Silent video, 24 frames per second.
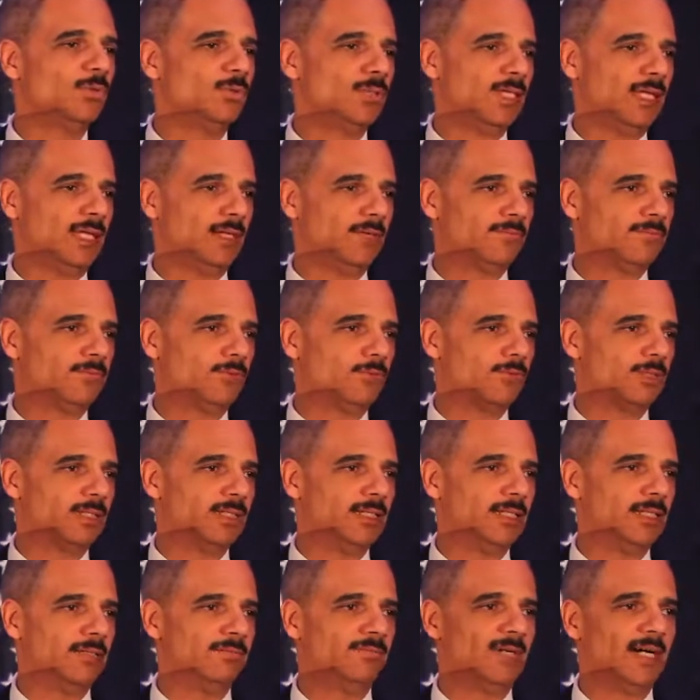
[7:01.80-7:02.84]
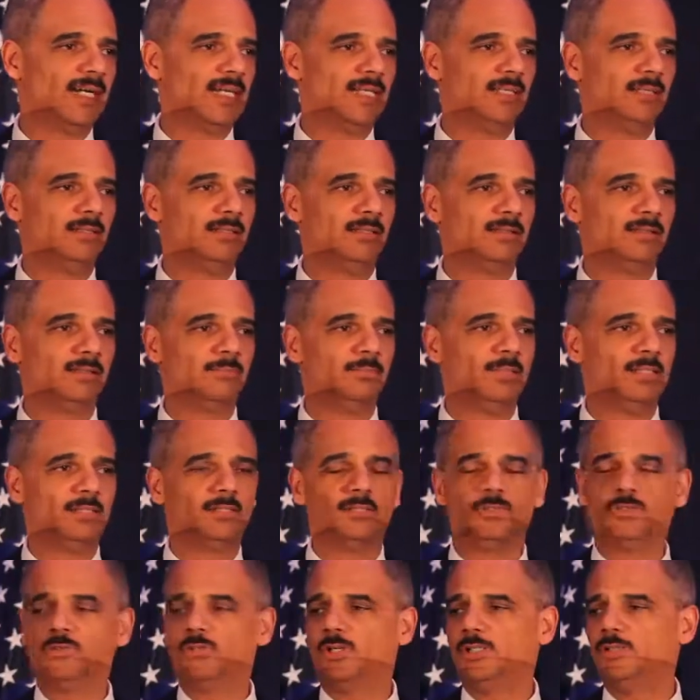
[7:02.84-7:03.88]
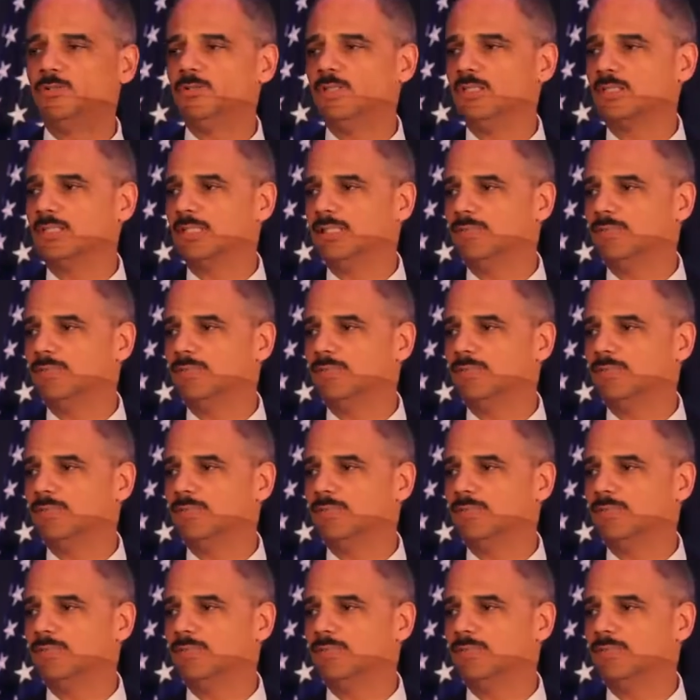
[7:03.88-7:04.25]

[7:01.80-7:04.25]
you again for inviting me to join you this